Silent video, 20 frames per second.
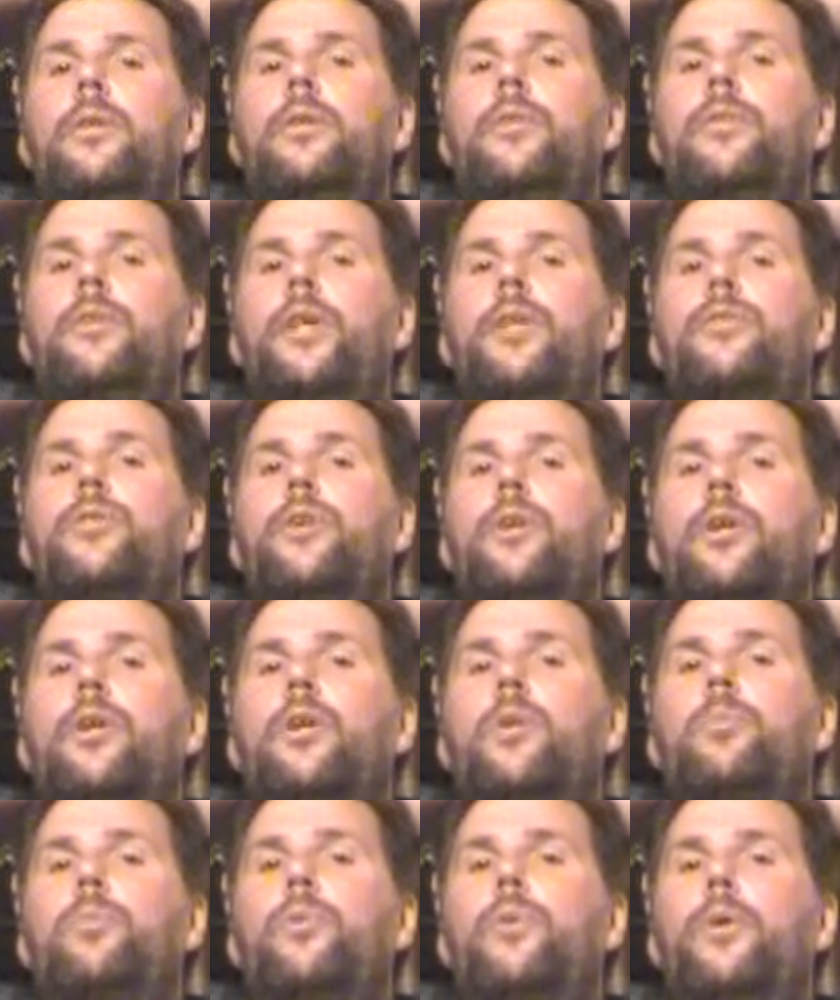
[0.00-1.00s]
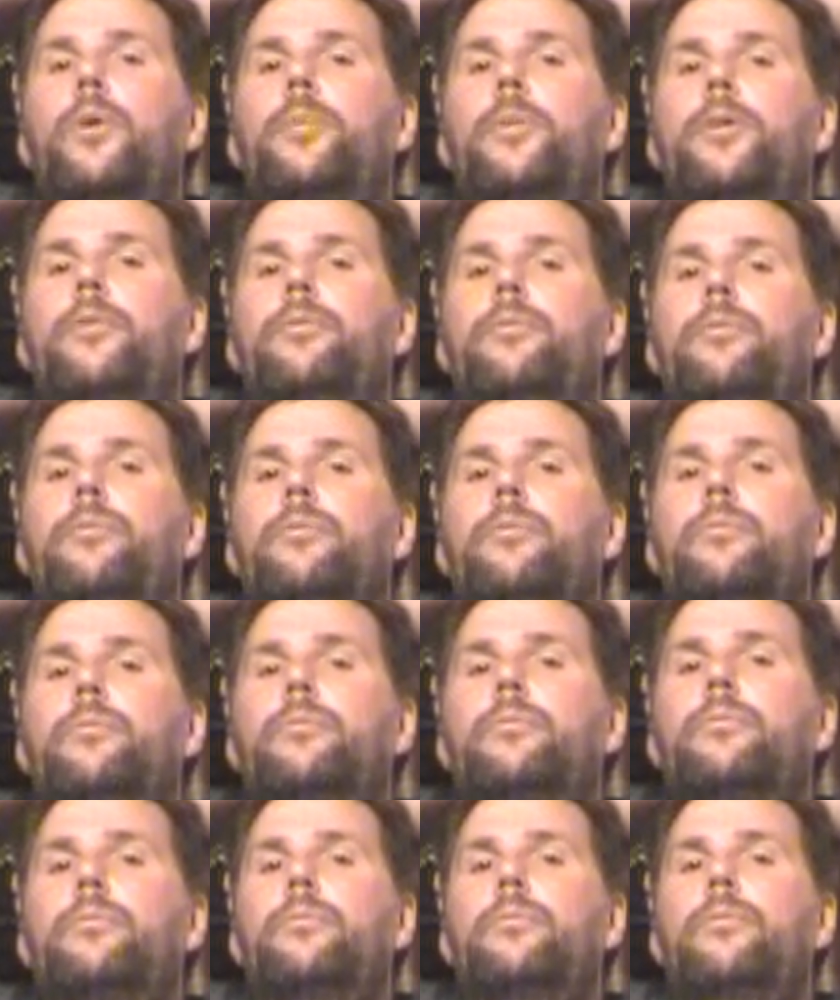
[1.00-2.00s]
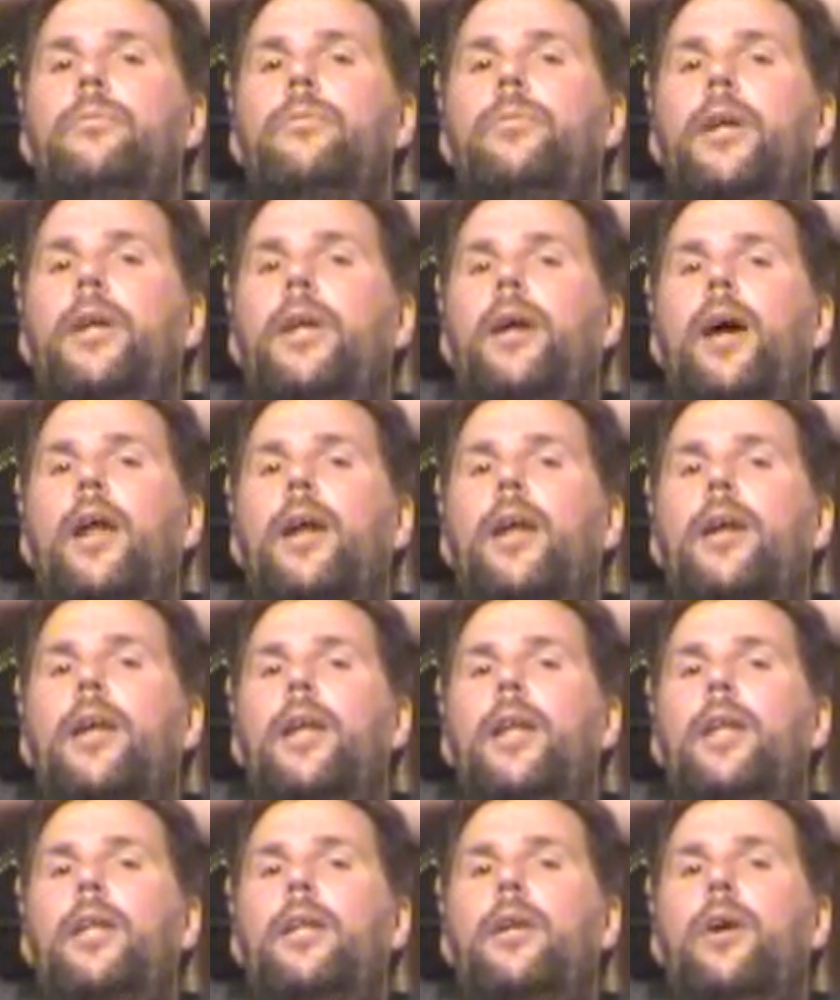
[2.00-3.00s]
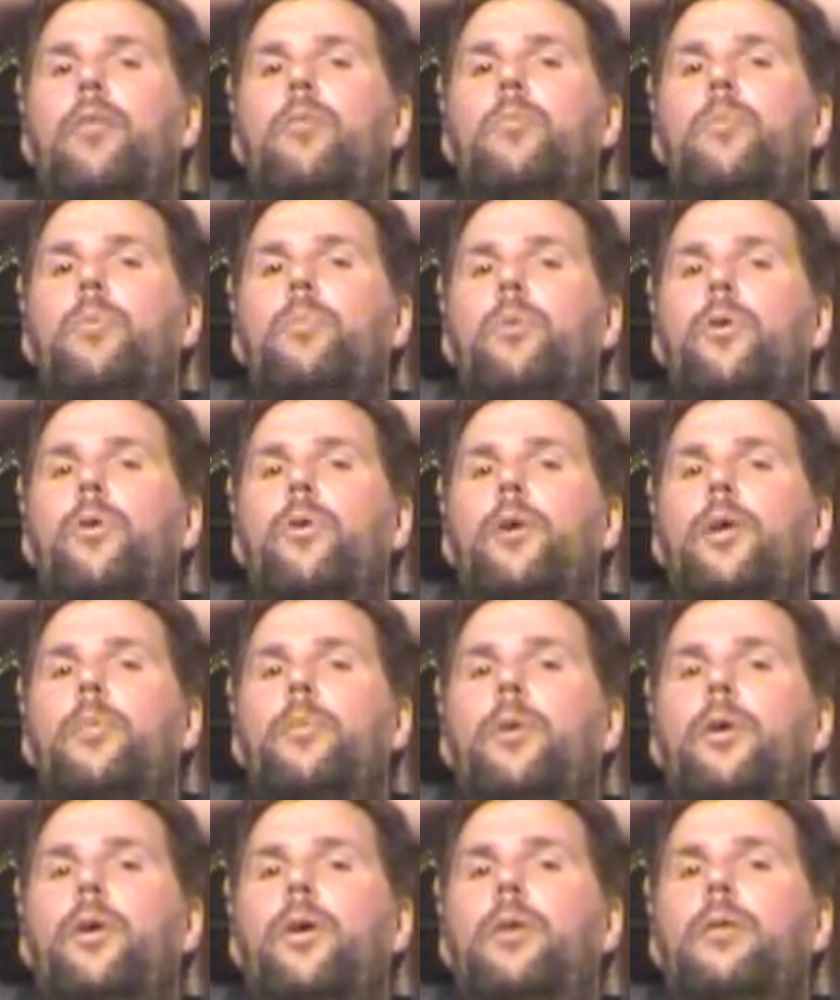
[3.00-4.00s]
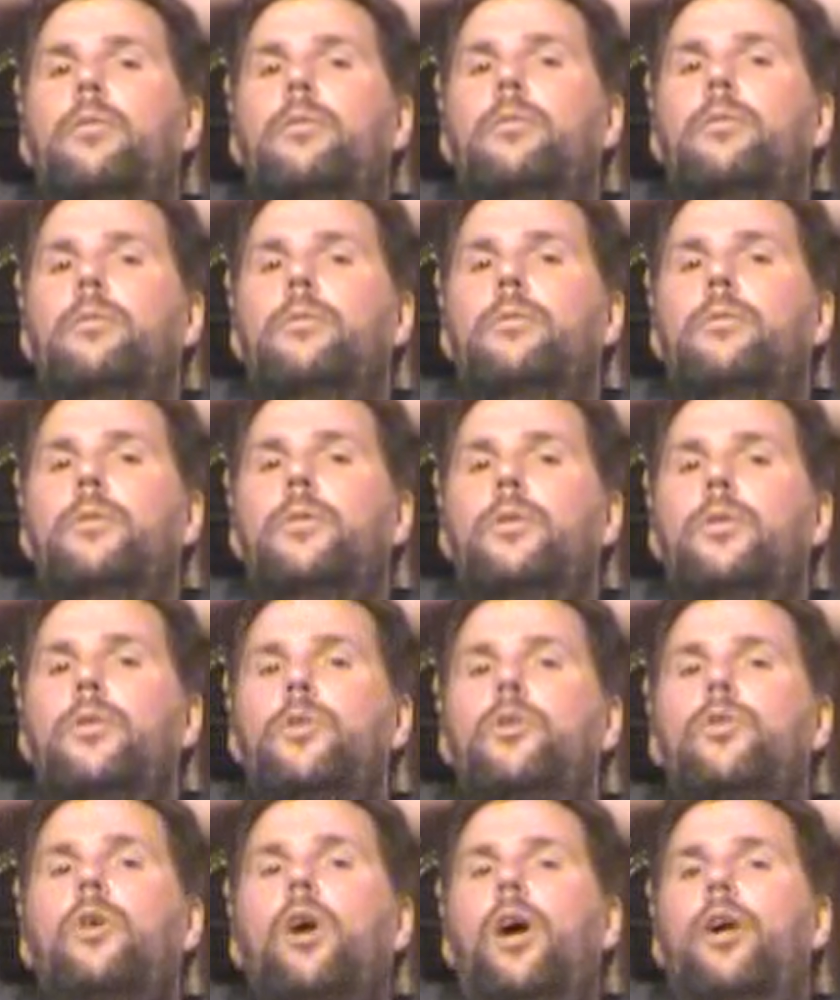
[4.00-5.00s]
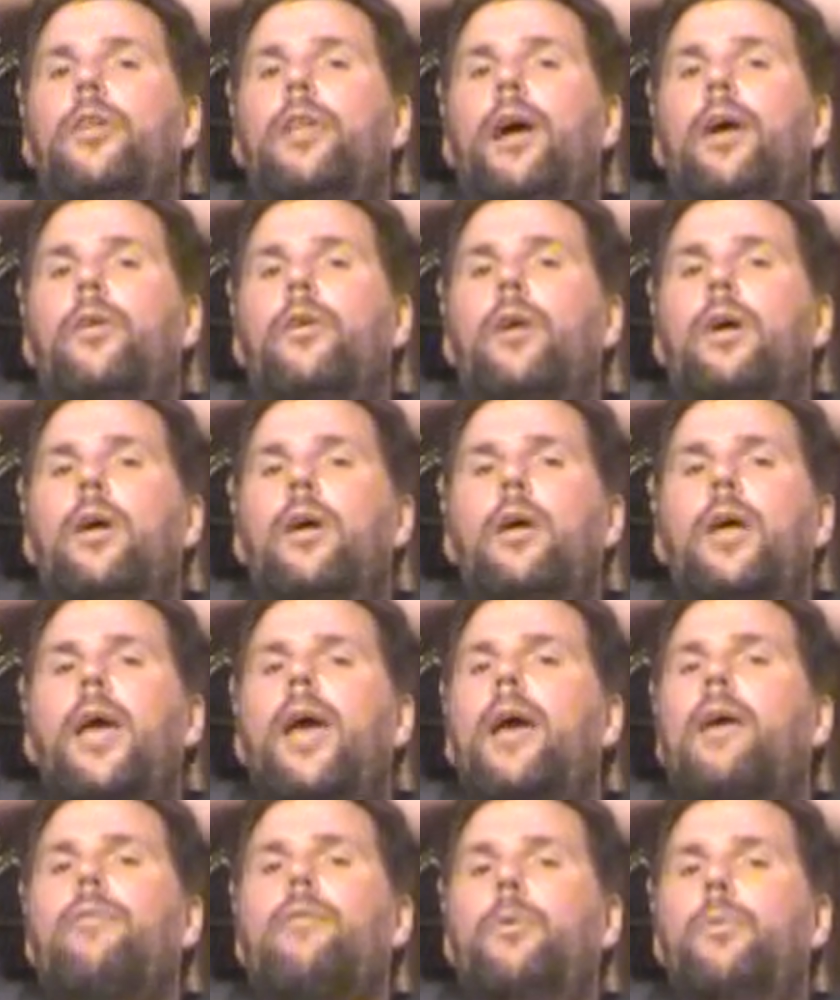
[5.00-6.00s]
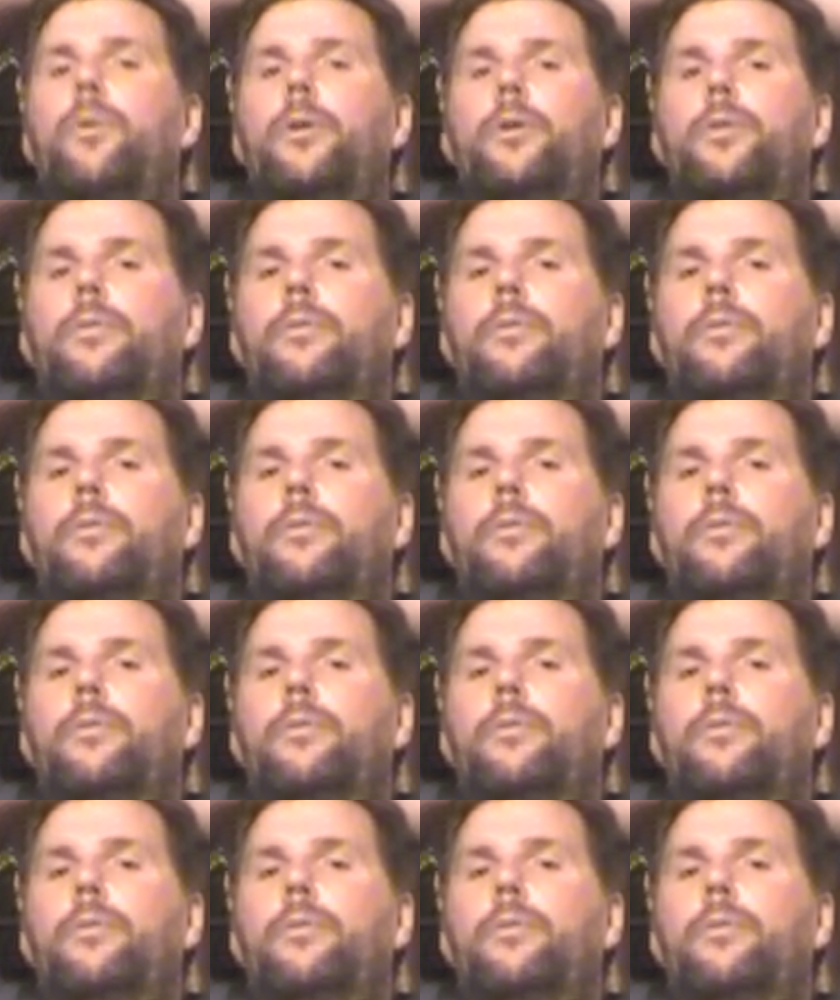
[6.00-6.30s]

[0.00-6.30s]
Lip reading: that took unemployment, that got on any government program at all. You called out everyone.